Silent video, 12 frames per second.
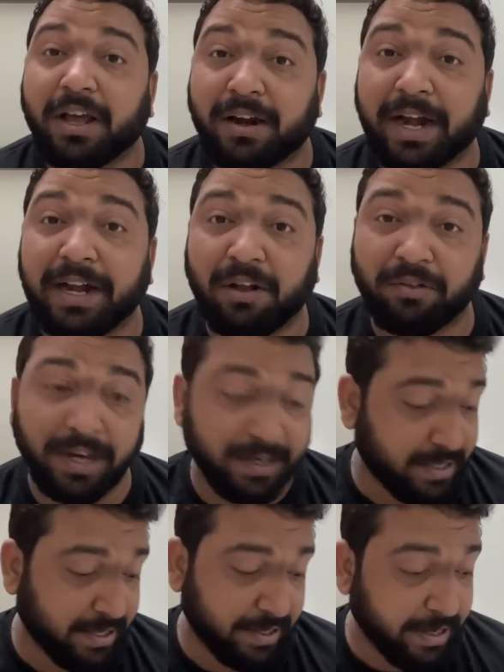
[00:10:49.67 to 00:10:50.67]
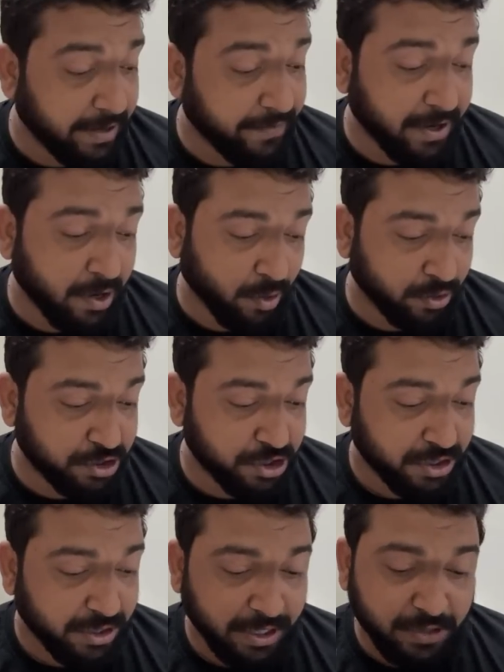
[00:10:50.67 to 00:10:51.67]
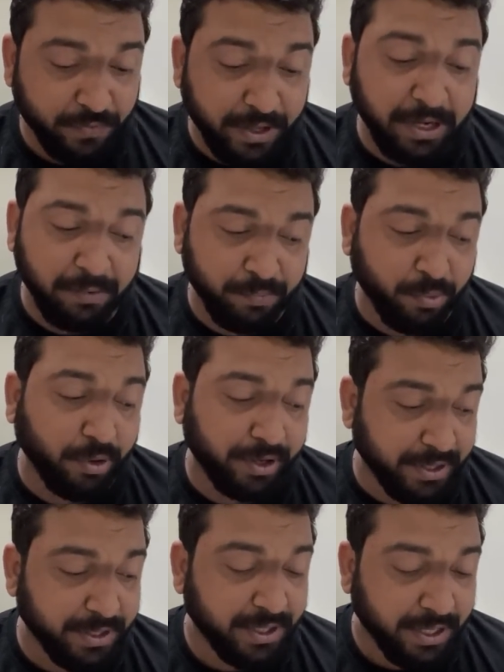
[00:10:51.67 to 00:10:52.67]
Write down that thing, David Lodge. It's very important.